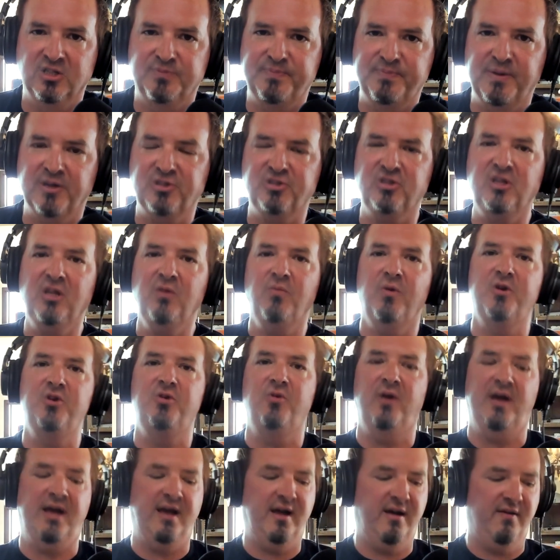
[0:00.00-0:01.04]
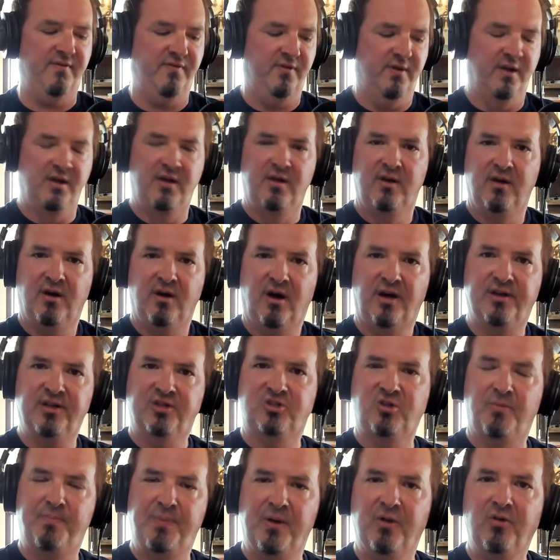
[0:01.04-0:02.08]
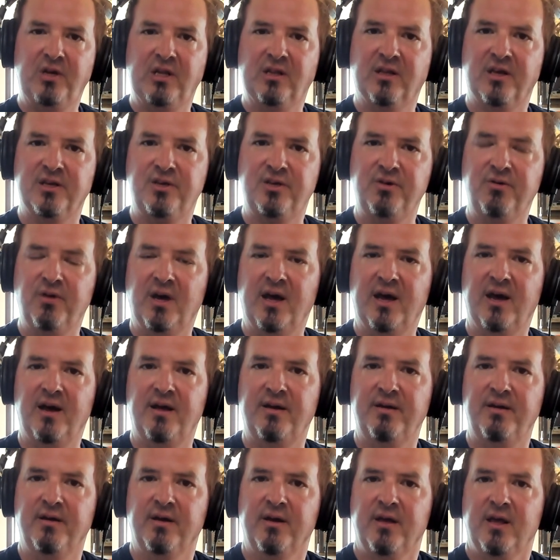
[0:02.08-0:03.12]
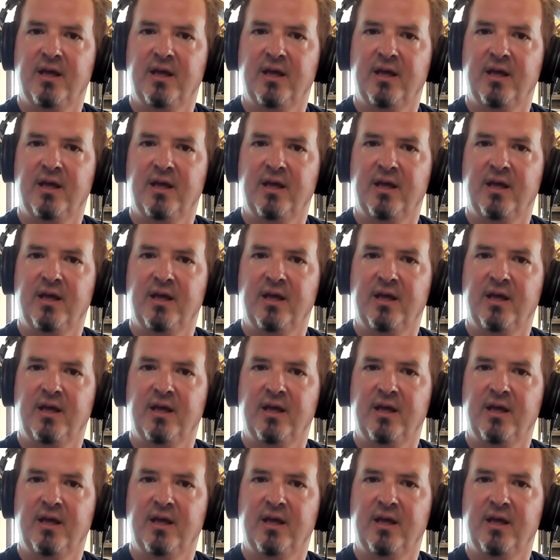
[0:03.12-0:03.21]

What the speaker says: especially when you have a disability like you had.